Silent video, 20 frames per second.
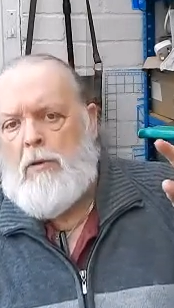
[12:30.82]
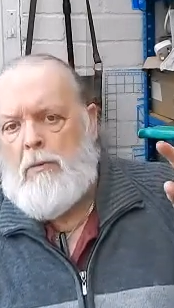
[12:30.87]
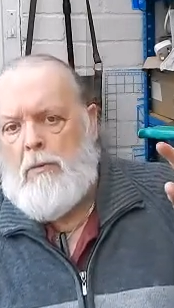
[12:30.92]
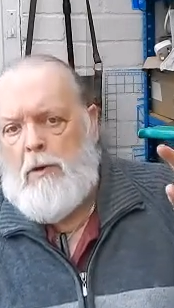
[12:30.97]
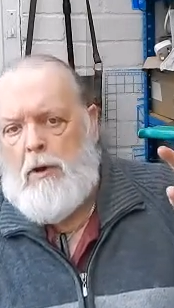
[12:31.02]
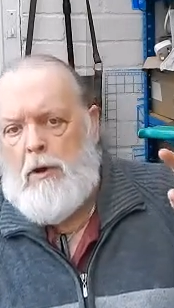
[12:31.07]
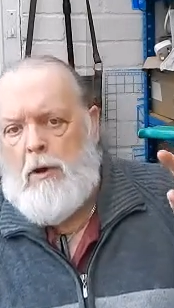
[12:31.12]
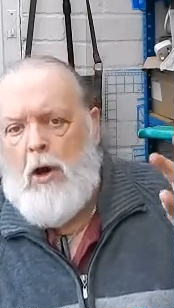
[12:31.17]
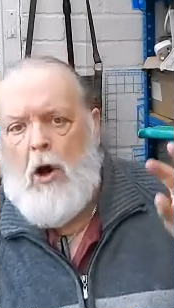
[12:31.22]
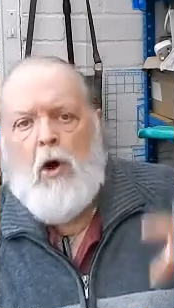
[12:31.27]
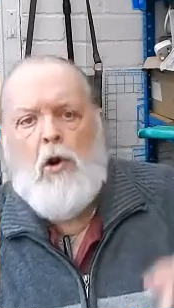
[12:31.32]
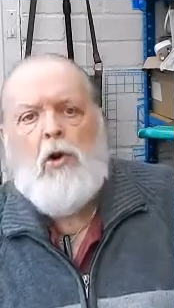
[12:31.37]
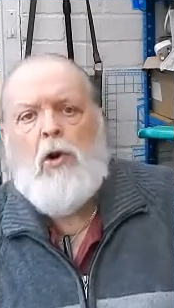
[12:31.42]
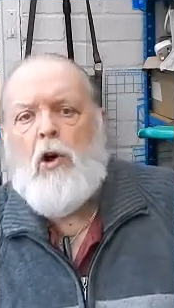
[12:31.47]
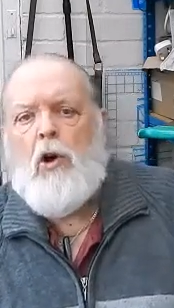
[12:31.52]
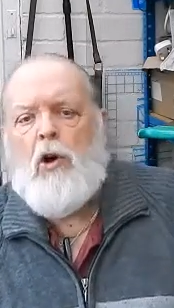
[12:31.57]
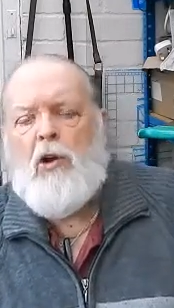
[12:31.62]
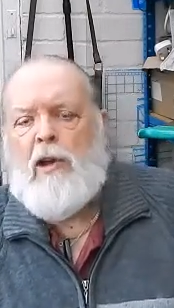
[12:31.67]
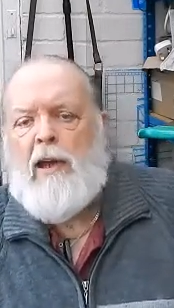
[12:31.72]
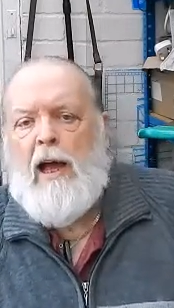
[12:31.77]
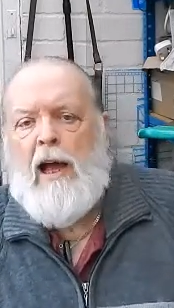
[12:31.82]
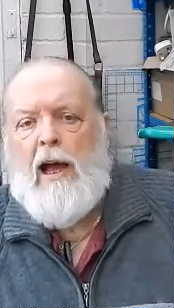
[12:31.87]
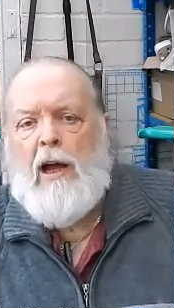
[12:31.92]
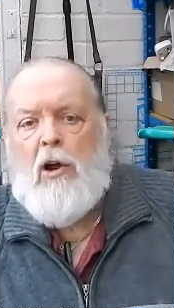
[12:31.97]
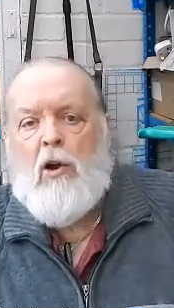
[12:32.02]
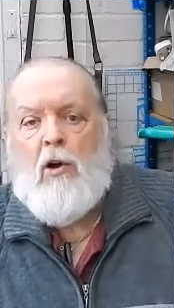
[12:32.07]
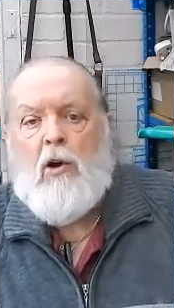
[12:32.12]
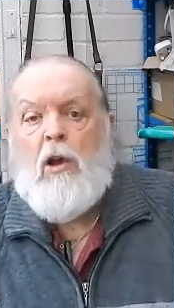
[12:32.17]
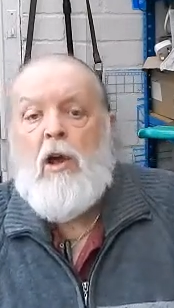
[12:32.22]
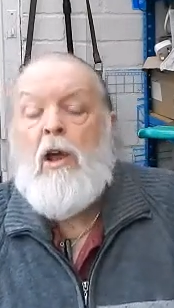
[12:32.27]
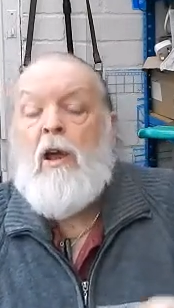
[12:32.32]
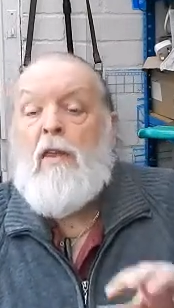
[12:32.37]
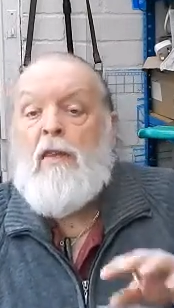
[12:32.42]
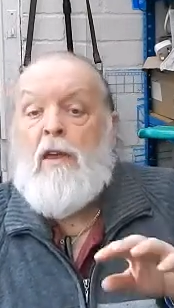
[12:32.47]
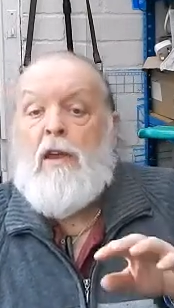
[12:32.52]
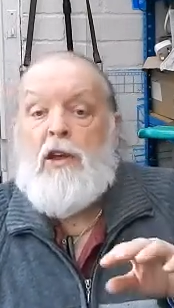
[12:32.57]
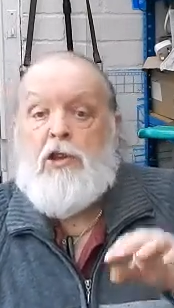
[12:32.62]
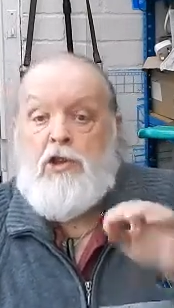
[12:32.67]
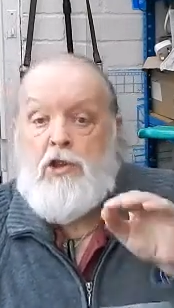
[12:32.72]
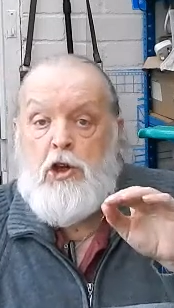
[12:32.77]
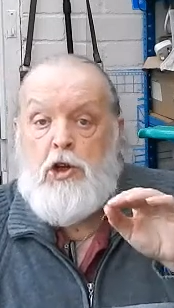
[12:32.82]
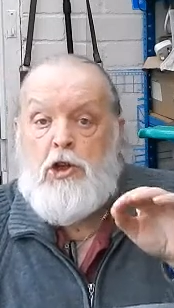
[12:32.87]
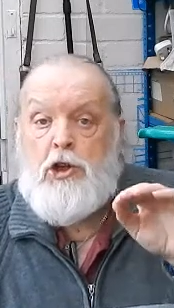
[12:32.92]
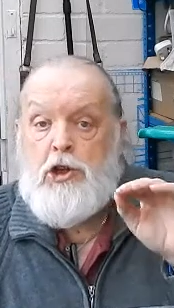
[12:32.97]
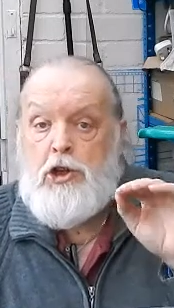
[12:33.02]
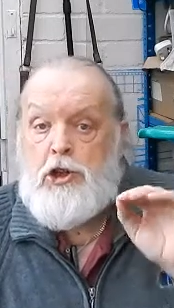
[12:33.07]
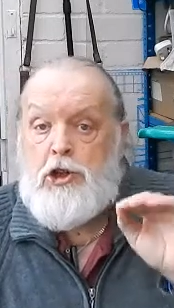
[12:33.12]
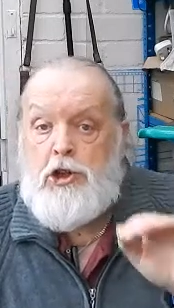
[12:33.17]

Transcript: the online catalogue, they just